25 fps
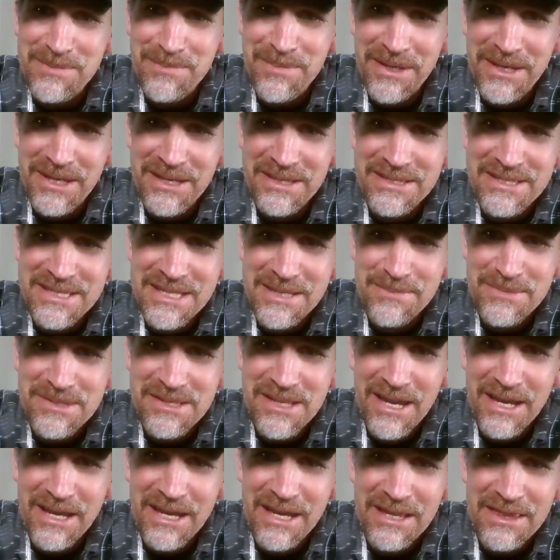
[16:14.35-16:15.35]
but it seems
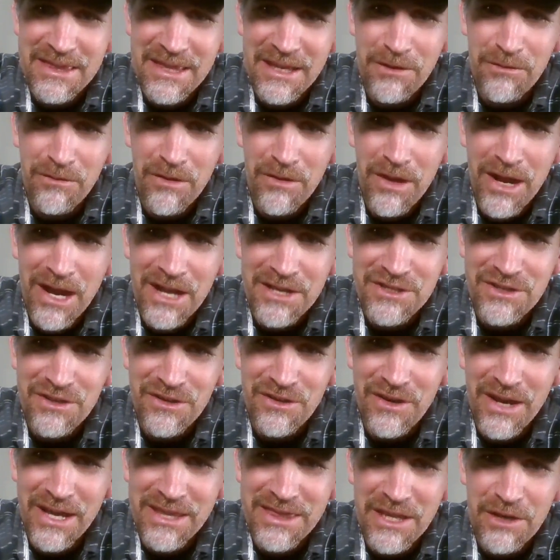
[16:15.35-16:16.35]
like I think
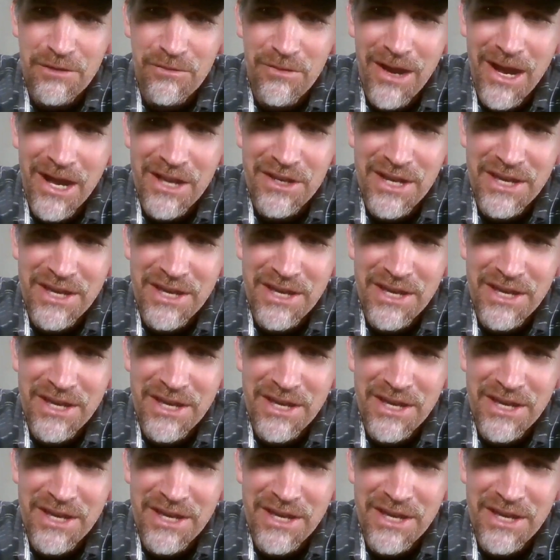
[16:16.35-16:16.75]
Roger, I think Rod,